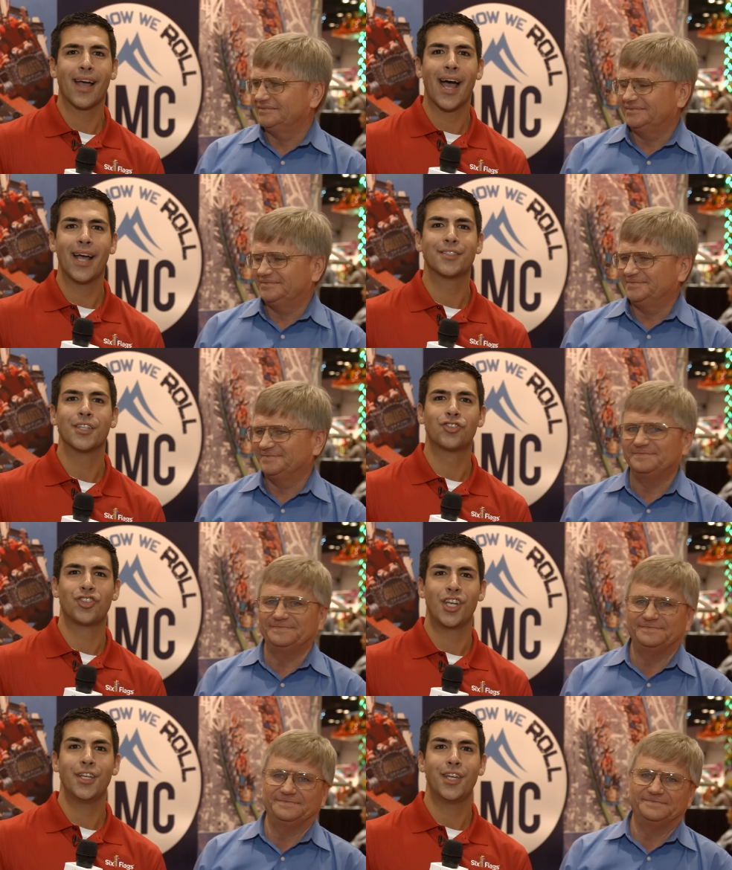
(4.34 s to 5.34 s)
Speaker 1: guys. It's
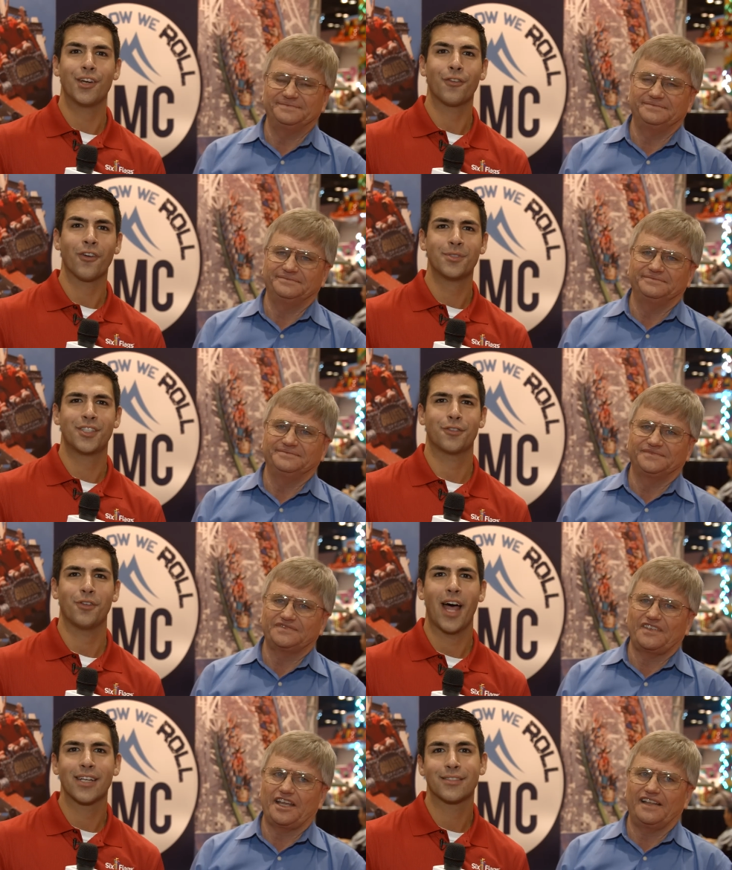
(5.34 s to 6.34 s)
Gene here from Six
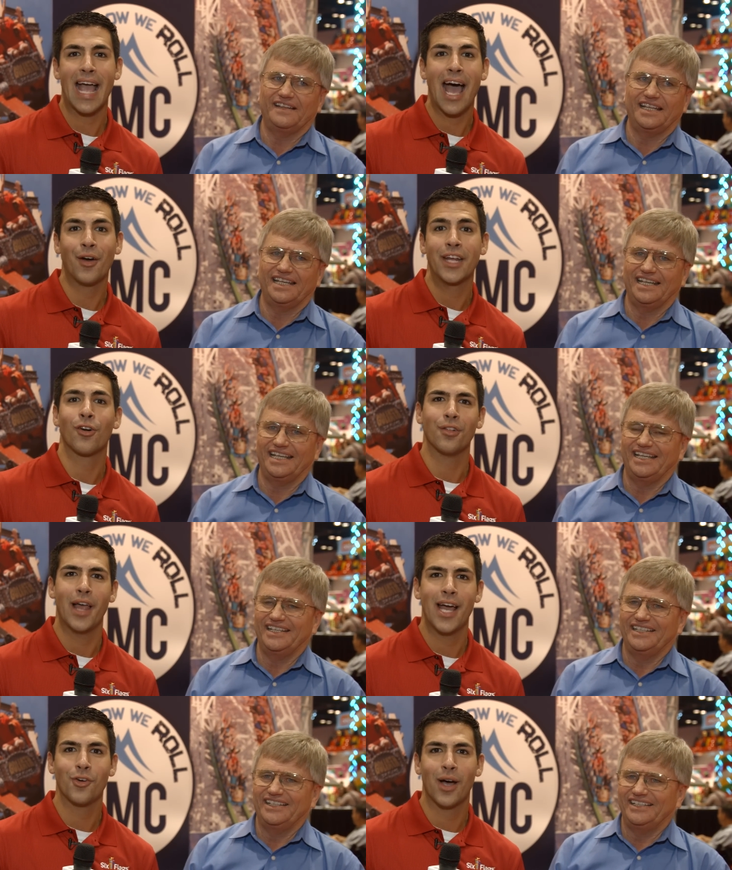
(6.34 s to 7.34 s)
Flags Down in
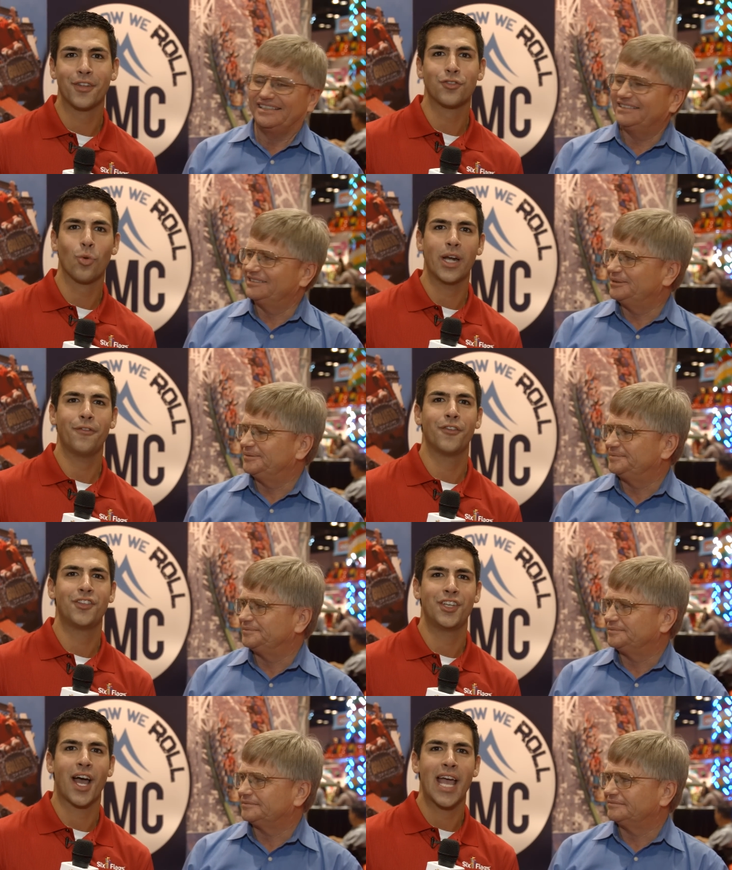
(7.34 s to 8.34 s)
Orlando at the
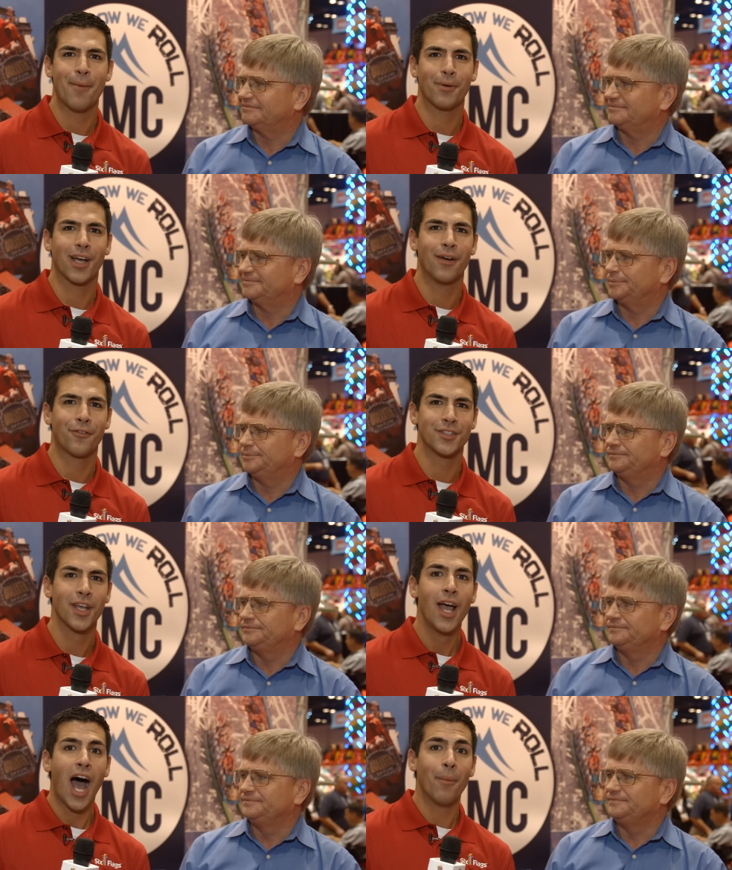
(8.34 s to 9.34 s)
2015 IAAPA Conference.
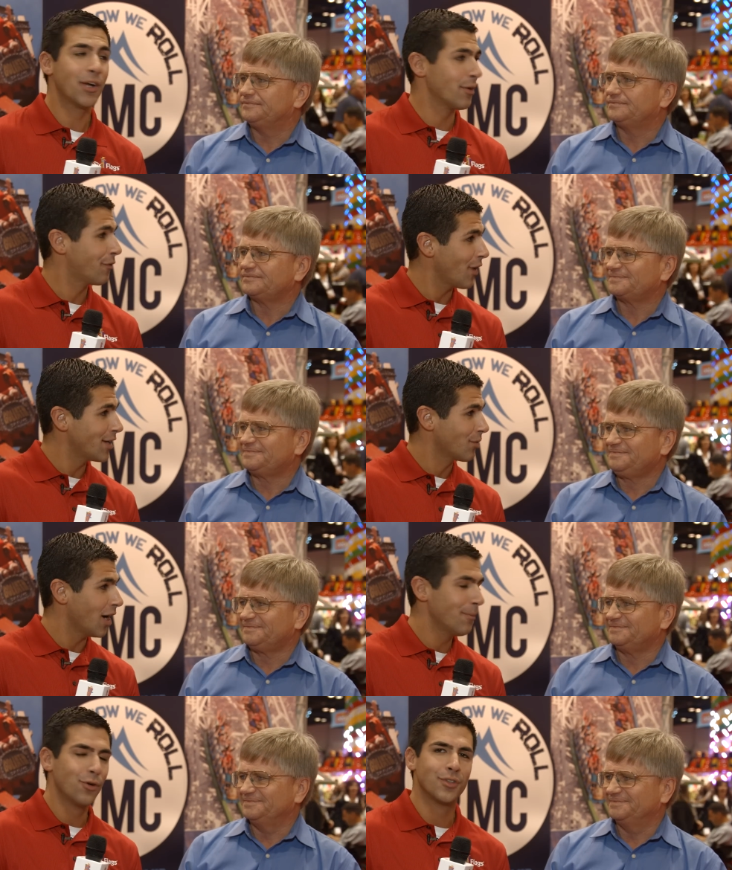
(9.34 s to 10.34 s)
I'm here with Fred
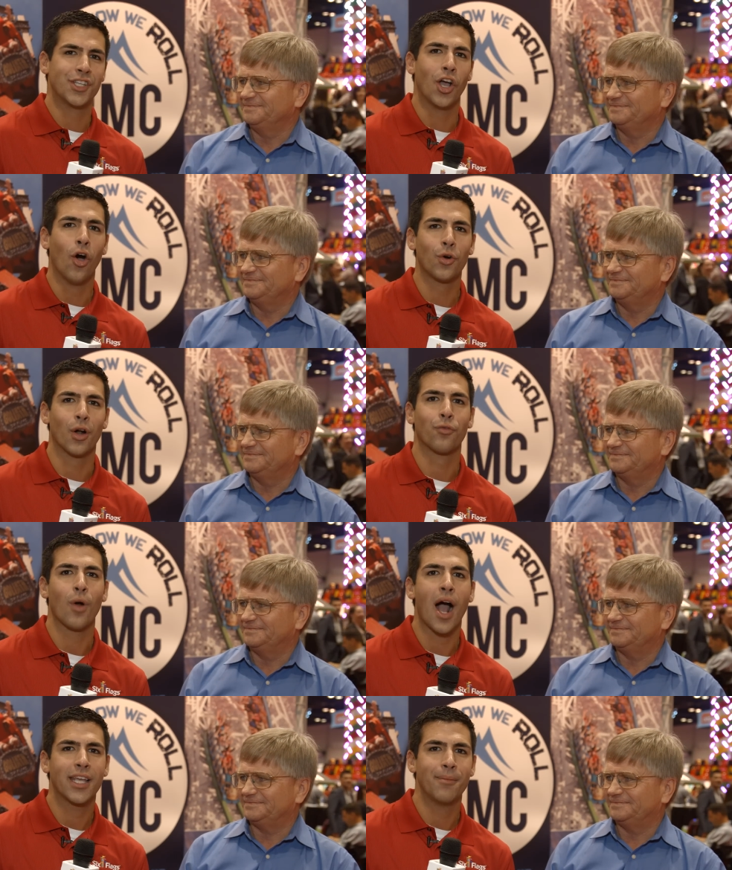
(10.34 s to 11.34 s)
Grubb, who is the owner of
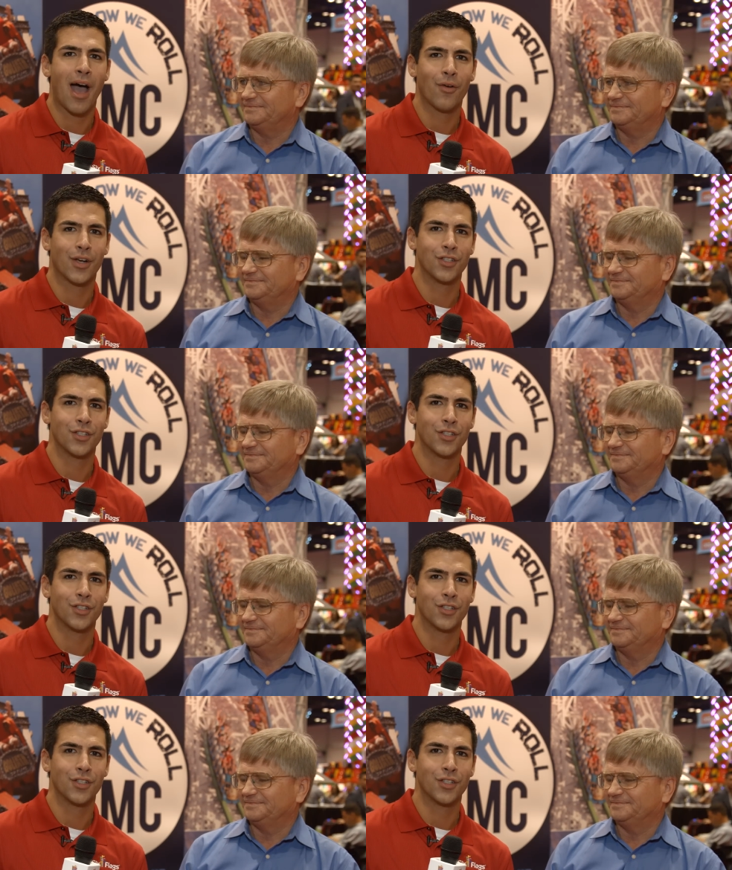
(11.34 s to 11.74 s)
Rocky Mountain